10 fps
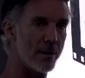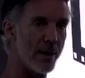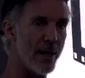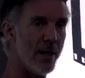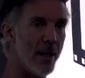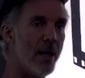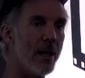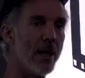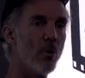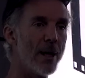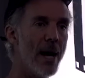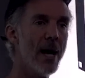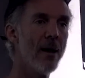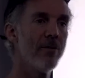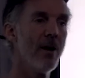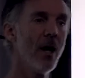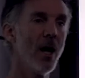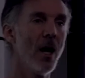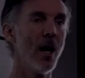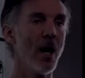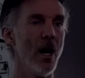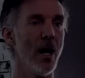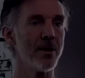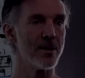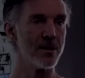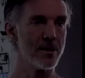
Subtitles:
okay, it would have a